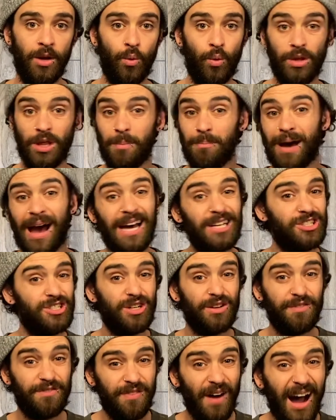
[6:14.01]
When the
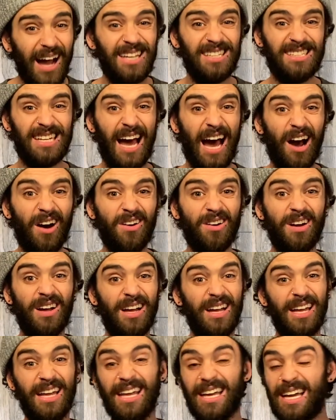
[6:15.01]
master finds out,
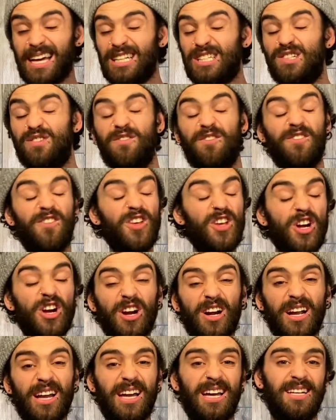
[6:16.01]
he gets
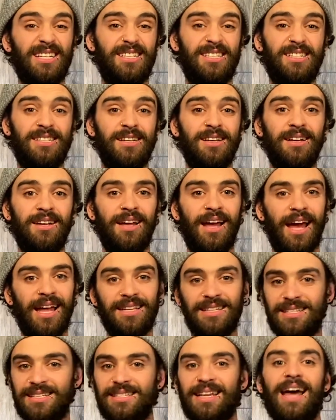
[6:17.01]
furious
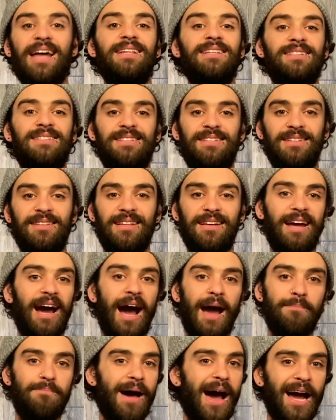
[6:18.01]
and sends the
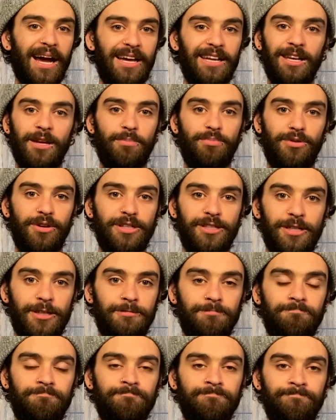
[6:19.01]
guy back into prison.
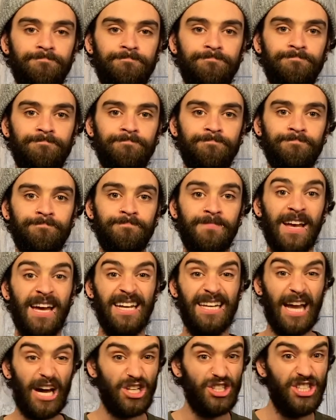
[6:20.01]

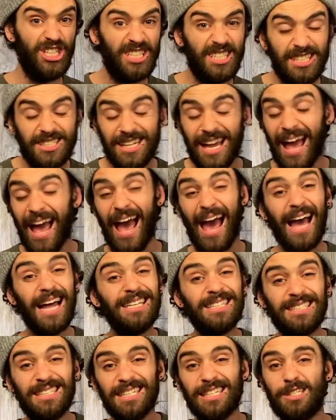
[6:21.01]
Now, Jesus
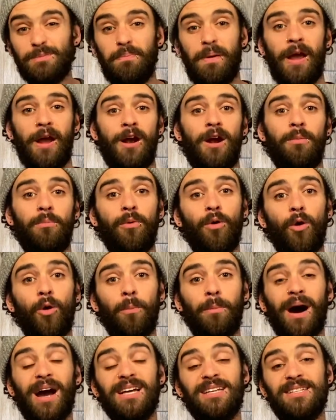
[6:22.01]
ends this parable
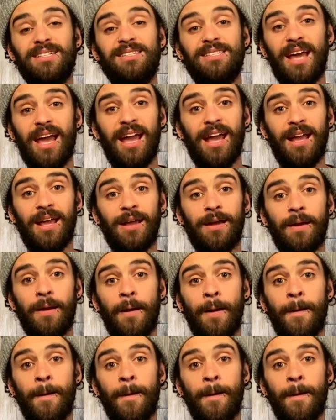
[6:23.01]
by saying,